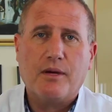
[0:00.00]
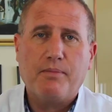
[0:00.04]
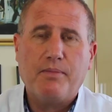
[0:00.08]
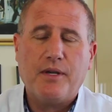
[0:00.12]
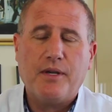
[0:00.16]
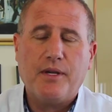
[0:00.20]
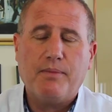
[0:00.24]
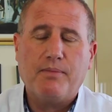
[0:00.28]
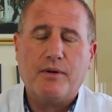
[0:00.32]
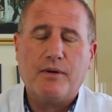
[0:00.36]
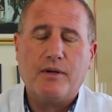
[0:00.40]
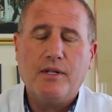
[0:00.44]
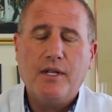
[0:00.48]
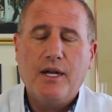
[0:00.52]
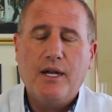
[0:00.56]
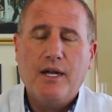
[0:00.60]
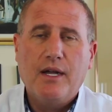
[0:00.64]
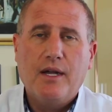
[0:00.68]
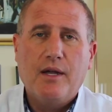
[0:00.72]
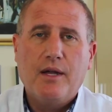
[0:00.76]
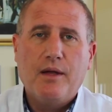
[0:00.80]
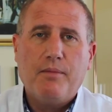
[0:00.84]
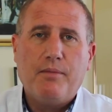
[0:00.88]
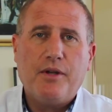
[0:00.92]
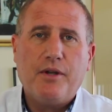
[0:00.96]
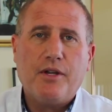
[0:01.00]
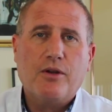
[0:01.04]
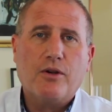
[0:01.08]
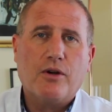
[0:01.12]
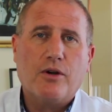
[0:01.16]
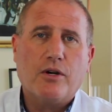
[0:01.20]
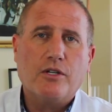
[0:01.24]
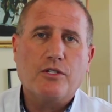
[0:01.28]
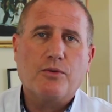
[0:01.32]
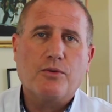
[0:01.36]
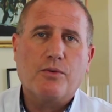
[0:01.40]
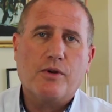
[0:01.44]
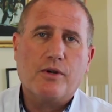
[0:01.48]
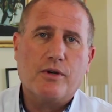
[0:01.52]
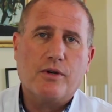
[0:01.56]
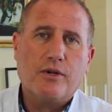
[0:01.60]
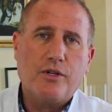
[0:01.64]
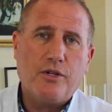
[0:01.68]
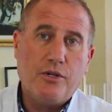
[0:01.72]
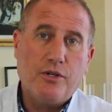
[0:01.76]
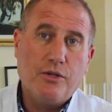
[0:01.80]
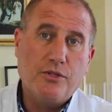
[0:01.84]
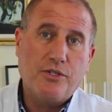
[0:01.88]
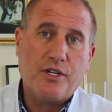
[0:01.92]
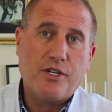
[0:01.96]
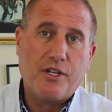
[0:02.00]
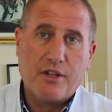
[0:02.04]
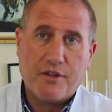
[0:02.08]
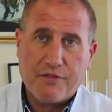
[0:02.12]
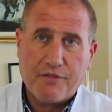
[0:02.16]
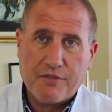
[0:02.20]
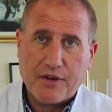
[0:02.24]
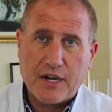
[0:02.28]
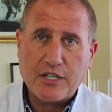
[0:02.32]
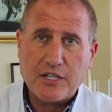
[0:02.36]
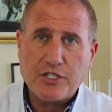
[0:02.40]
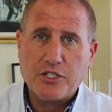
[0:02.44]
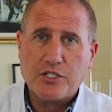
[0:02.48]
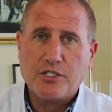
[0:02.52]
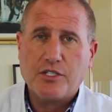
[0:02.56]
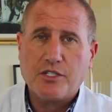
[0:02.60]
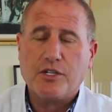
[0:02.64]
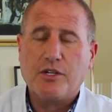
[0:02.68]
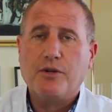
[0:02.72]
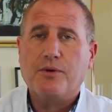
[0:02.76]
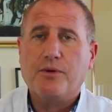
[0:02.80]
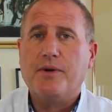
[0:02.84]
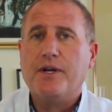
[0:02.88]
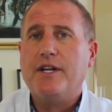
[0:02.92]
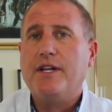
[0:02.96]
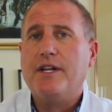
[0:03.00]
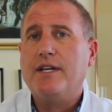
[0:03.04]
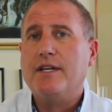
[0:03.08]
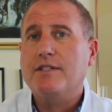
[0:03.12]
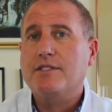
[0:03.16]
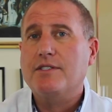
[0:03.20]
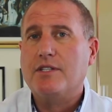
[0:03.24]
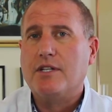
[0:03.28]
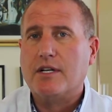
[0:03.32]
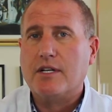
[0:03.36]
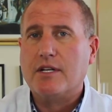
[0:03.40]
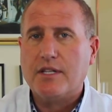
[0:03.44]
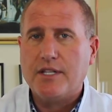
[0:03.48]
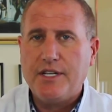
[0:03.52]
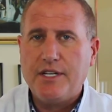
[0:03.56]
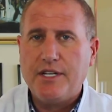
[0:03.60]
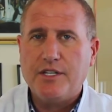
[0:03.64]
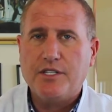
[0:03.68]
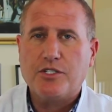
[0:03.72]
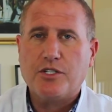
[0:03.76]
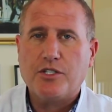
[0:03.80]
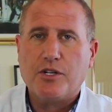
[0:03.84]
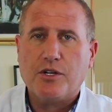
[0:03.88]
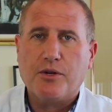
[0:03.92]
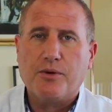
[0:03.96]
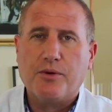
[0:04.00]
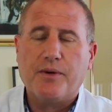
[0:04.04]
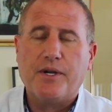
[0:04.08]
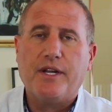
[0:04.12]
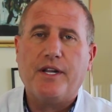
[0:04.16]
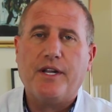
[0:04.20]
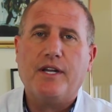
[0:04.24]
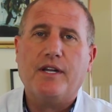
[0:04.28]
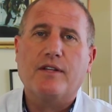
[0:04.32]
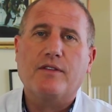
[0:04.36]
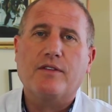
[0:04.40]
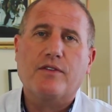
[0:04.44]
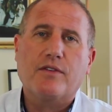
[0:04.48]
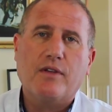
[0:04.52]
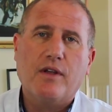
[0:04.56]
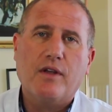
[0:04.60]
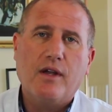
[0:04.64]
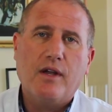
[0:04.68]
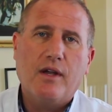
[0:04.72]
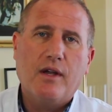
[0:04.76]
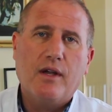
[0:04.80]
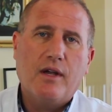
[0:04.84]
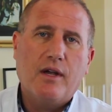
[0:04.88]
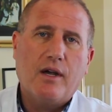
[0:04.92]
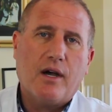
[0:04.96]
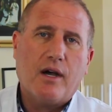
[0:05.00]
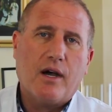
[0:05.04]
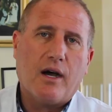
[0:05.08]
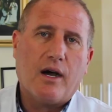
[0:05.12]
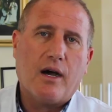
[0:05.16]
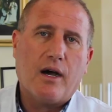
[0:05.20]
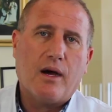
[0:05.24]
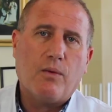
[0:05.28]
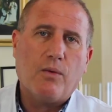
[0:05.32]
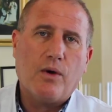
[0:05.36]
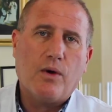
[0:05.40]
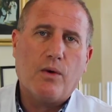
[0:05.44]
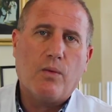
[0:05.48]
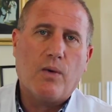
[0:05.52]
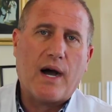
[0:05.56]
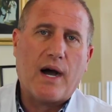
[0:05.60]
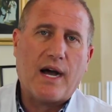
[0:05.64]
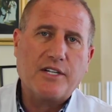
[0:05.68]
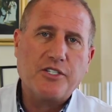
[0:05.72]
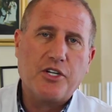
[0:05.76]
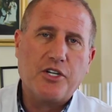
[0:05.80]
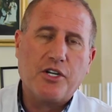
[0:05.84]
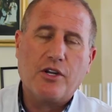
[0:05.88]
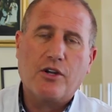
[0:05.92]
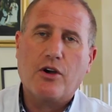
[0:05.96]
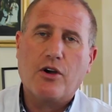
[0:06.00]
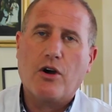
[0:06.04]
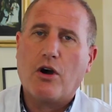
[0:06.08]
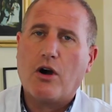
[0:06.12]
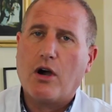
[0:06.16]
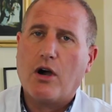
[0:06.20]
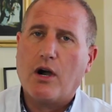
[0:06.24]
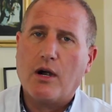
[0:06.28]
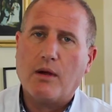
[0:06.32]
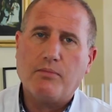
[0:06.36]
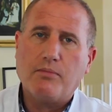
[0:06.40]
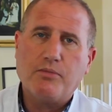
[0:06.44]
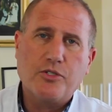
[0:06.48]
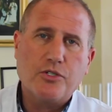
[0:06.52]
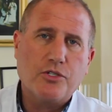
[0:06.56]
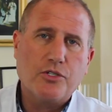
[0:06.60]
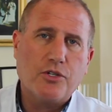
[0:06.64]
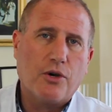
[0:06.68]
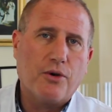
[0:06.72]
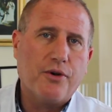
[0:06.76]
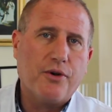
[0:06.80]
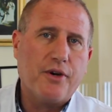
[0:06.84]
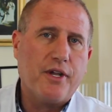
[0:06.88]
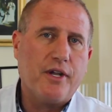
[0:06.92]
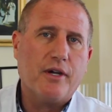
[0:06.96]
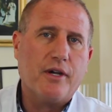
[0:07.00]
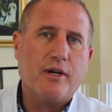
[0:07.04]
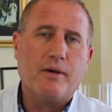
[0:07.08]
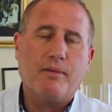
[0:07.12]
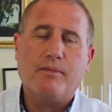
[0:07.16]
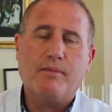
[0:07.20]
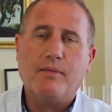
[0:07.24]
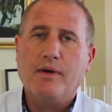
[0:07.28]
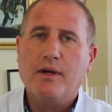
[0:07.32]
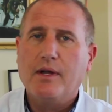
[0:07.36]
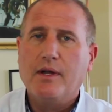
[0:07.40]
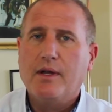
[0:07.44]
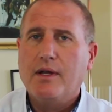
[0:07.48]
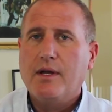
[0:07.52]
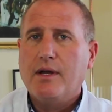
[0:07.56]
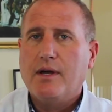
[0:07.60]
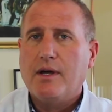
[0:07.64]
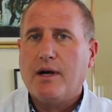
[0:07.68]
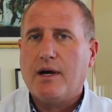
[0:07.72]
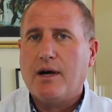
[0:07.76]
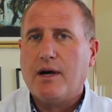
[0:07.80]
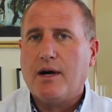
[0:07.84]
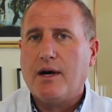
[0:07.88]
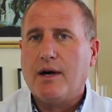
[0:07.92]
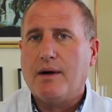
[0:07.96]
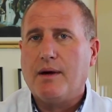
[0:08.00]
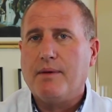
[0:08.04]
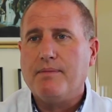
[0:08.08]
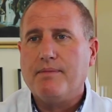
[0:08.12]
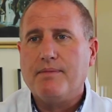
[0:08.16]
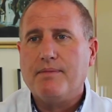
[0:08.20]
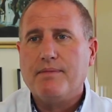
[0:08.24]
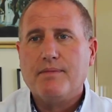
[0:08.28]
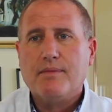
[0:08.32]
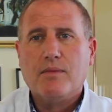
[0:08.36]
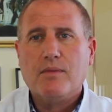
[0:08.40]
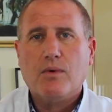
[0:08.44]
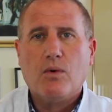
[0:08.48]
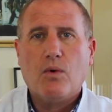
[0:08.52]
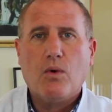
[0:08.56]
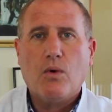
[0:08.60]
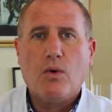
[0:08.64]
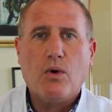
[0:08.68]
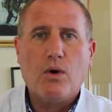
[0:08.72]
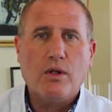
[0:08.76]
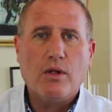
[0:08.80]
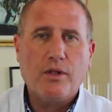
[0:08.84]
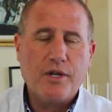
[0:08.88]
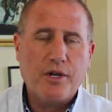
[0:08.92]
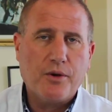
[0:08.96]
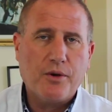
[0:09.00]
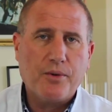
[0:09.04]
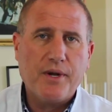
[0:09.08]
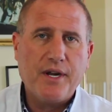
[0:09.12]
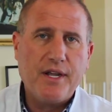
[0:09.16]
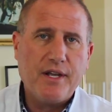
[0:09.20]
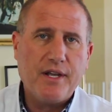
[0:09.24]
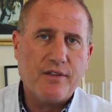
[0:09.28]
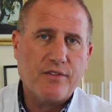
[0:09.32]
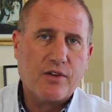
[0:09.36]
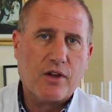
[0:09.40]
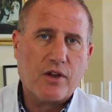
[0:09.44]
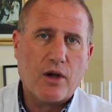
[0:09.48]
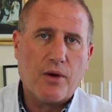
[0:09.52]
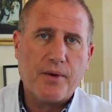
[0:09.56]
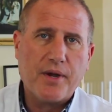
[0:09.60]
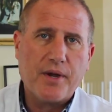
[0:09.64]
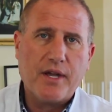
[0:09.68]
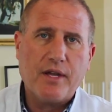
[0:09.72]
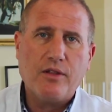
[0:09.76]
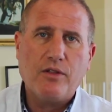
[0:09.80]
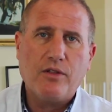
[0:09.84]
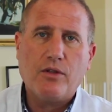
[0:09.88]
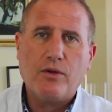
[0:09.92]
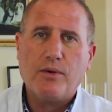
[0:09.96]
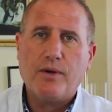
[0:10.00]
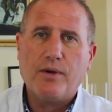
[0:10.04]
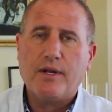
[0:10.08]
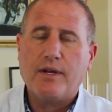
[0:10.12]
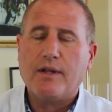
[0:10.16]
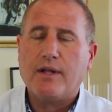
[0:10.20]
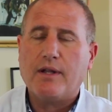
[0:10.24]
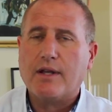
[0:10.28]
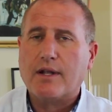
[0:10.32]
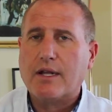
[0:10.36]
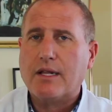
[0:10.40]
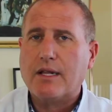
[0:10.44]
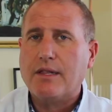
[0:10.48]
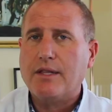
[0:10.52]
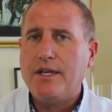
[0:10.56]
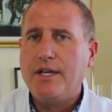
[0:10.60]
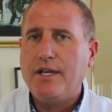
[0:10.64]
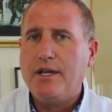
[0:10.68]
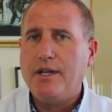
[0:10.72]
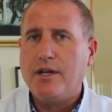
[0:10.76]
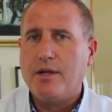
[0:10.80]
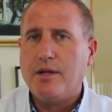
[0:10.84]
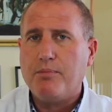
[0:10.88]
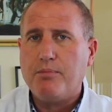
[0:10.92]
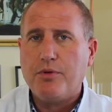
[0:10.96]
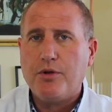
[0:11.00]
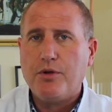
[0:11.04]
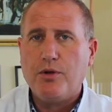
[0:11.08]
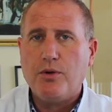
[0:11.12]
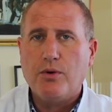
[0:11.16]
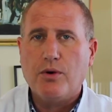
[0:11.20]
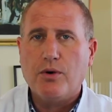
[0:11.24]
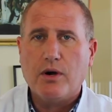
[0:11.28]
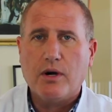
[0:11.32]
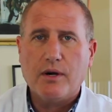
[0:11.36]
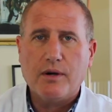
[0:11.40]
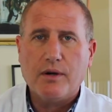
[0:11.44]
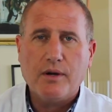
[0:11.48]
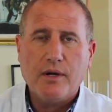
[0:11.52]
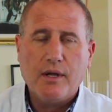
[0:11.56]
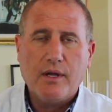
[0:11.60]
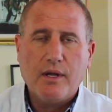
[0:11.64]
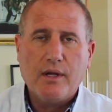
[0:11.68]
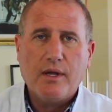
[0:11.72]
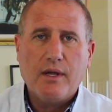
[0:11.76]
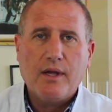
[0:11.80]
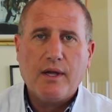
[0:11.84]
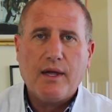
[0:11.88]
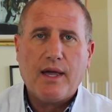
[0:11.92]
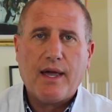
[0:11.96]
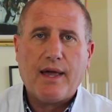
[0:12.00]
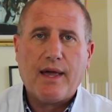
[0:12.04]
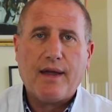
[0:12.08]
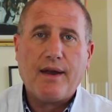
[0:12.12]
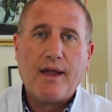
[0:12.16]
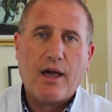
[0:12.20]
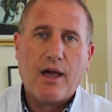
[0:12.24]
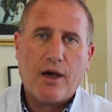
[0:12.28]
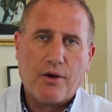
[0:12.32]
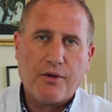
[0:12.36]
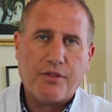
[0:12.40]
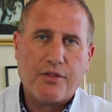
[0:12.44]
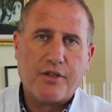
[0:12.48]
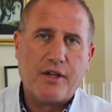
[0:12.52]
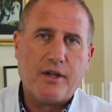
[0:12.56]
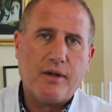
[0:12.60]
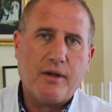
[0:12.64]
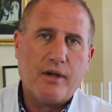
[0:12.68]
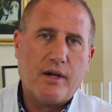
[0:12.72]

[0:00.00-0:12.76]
people because we're using the freshest ingredients, the cleanest ingredients. We're watching carbs, sodium, all ingredients going into it, clean and pure and healthy.